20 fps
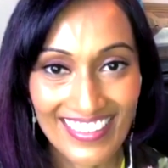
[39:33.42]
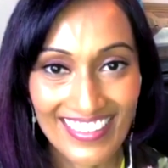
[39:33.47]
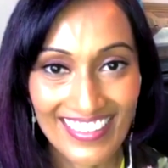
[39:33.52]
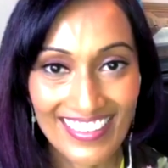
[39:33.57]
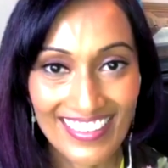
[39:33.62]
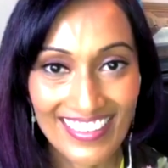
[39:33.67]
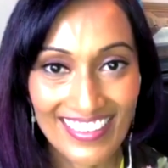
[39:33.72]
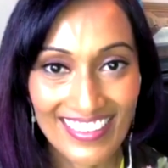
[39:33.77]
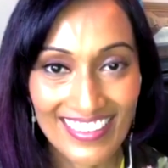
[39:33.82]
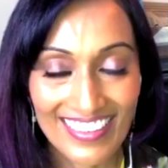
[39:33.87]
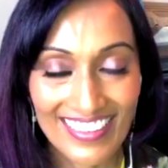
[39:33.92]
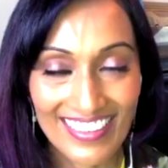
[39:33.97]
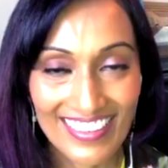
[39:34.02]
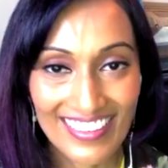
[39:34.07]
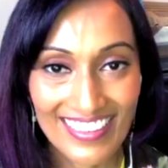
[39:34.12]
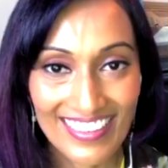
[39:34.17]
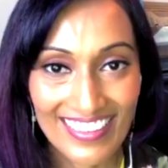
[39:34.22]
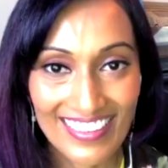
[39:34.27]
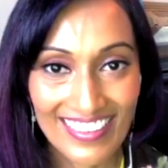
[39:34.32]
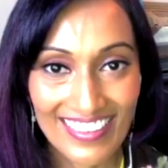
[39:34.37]

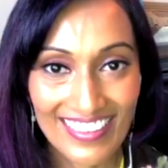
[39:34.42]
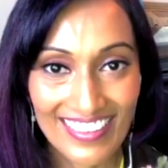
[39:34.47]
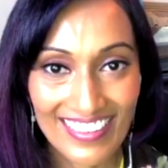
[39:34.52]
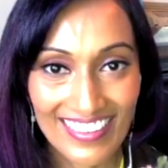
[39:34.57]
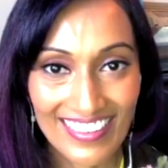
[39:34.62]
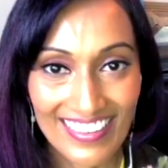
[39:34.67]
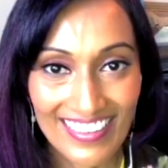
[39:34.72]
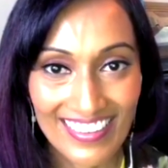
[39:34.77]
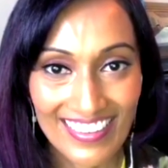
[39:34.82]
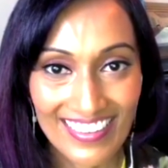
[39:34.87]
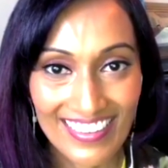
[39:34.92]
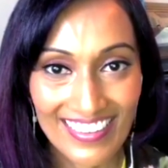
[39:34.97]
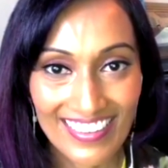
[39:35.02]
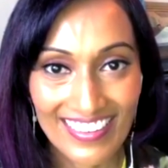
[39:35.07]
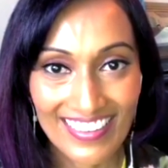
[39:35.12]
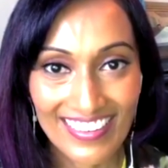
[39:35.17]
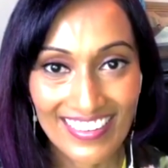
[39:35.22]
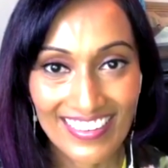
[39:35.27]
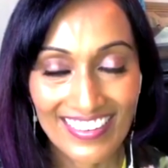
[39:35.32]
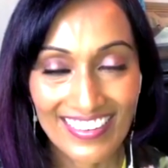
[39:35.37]

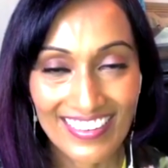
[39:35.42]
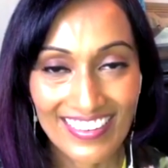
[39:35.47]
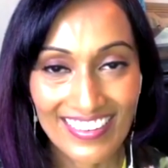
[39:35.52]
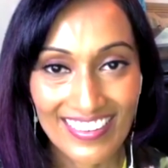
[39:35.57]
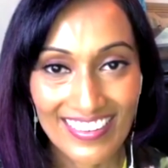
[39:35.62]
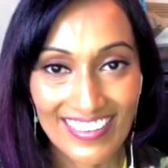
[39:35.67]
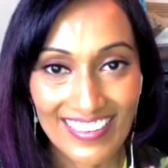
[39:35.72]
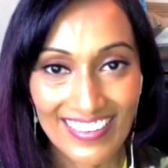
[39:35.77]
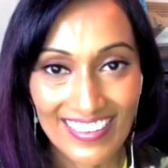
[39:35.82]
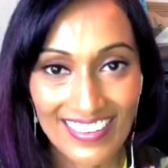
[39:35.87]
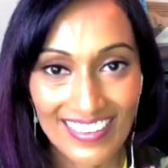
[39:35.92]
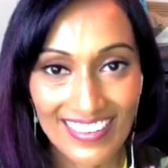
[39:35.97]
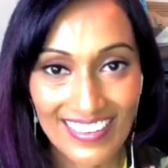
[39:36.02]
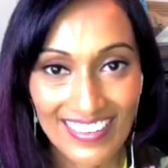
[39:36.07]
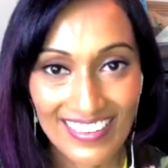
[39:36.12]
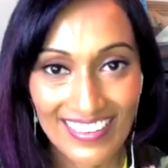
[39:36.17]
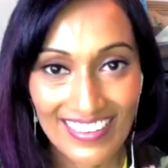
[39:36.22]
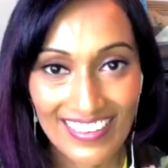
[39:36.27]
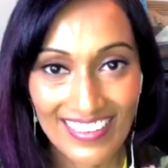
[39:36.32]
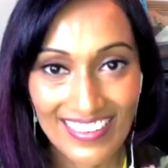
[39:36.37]

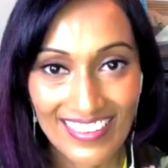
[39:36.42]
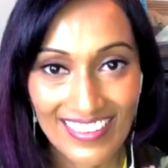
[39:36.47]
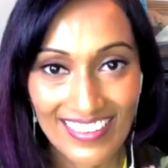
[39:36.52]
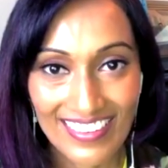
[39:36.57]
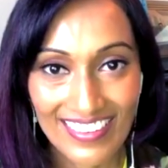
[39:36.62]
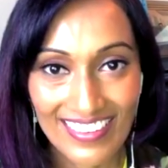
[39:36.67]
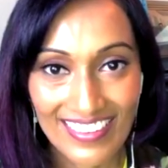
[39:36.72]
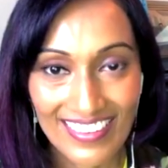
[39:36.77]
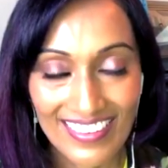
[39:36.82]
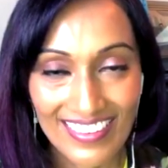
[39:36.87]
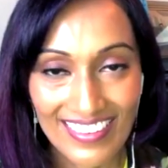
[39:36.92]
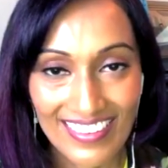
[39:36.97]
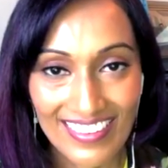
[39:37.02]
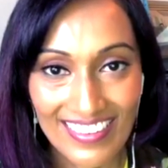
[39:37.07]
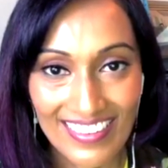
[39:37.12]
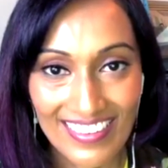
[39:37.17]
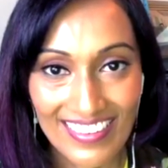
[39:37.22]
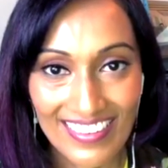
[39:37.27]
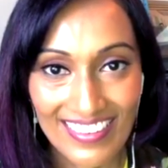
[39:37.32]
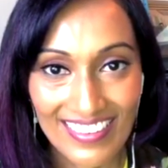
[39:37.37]

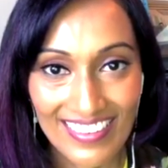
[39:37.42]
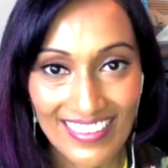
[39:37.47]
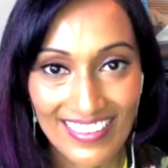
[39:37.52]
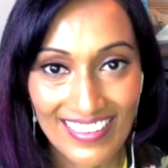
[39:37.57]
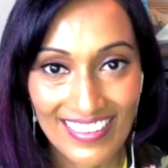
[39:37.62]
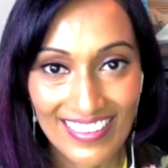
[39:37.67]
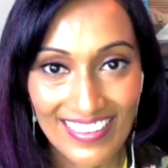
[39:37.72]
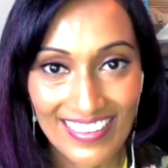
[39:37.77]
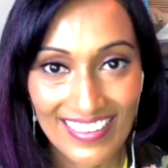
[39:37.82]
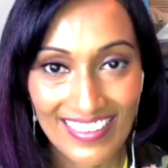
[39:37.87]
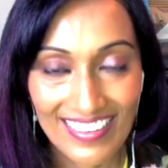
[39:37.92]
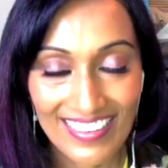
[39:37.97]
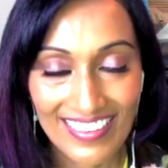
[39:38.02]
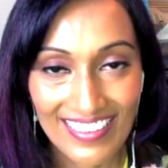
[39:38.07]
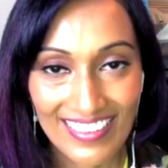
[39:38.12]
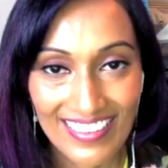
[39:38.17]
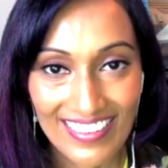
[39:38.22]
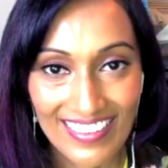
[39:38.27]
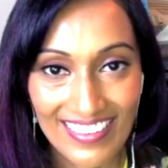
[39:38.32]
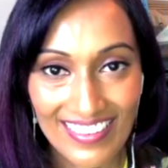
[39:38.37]

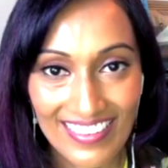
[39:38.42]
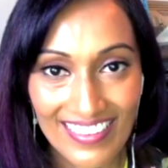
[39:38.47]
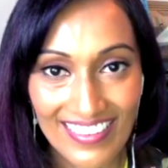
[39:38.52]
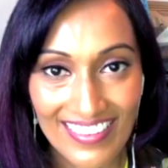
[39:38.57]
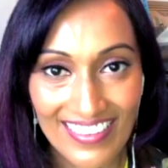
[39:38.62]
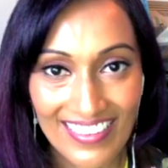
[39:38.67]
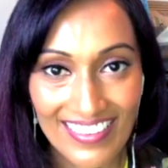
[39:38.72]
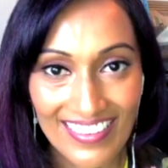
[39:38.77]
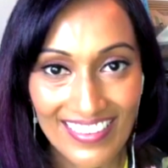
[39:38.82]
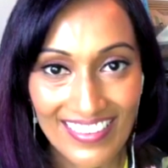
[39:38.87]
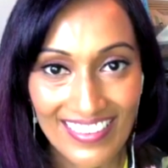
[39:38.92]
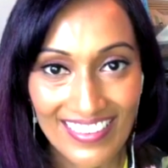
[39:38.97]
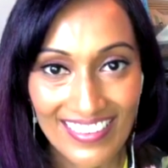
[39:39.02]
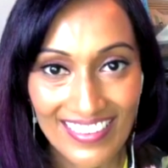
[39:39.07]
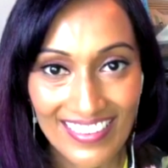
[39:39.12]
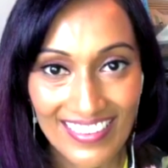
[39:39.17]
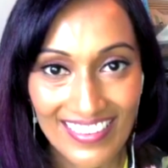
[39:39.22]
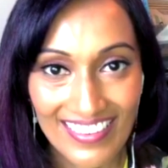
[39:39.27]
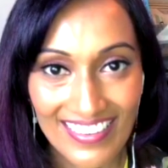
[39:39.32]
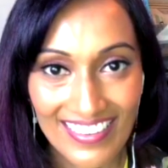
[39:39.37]

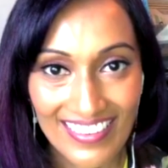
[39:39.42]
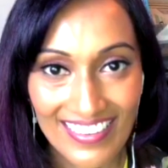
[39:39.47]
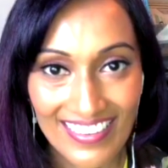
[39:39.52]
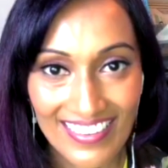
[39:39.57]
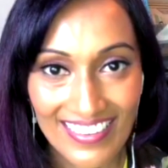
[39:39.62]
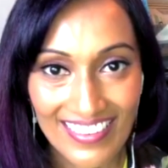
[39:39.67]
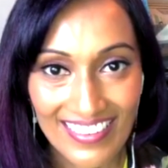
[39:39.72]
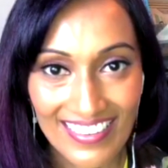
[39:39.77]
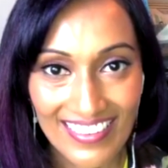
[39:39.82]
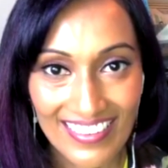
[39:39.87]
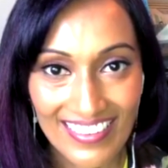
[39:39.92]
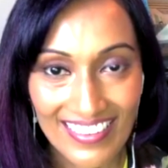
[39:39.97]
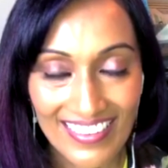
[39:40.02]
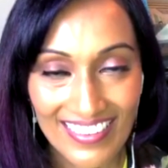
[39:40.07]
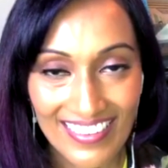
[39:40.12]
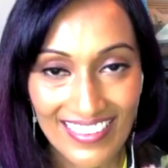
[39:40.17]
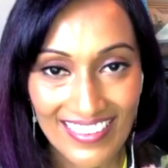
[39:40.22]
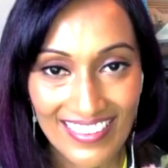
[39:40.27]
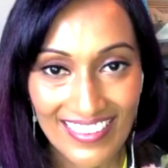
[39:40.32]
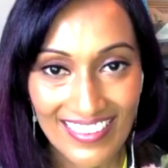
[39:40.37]

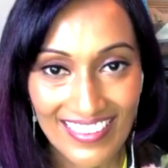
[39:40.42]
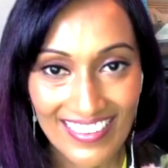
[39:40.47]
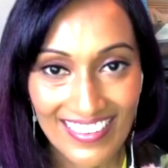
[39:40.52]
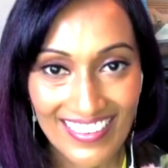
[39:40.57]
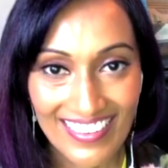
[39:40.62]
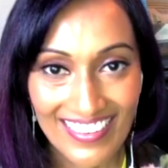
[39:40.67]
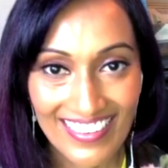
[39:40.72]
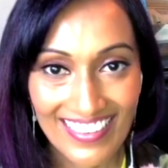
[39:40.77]
No words are spoken by the person on screen.